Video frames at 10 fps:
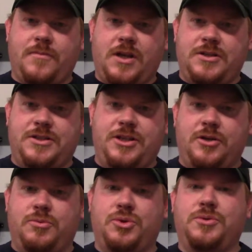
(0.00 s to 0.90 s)

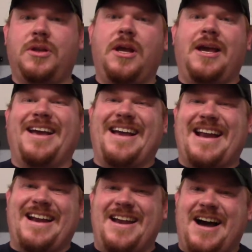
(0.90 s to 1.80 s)
steel wool and
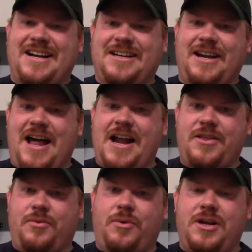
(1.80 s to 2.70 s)
kind of knocked a lot of
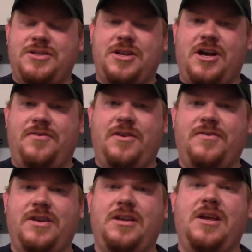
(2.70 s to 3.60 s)
the rust off
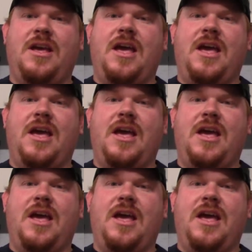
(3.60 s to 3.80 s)
of it.